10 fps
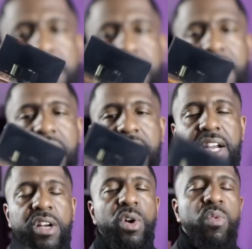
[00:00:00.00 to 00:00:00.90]
you
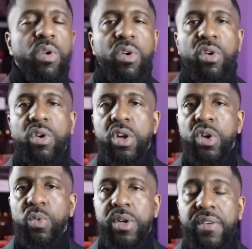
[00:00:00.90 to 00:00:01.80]
cannot go wrong
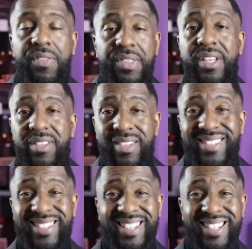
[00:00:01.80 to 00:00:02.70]
with this
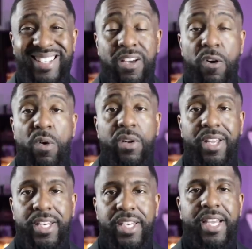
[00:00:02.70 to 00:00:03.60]
scent on
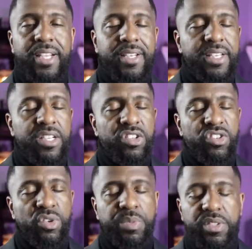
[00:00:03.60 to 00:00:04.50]
a date. It is
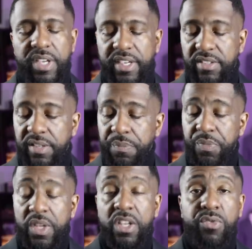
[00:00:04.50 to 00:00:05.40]
super sexy.
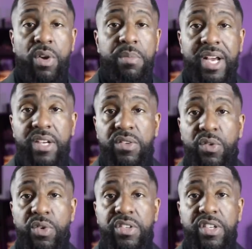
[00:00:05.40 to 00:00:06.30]
It's from the house of
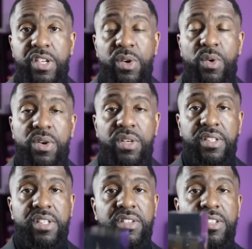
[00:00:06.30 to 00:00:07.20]
Christian Dior.
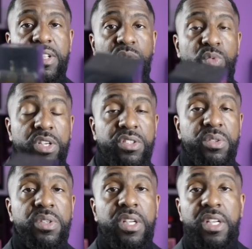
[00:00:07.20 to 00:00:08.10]
This is the
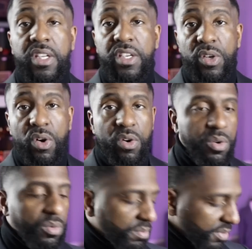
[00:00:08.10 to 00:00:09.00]
original Dior Homme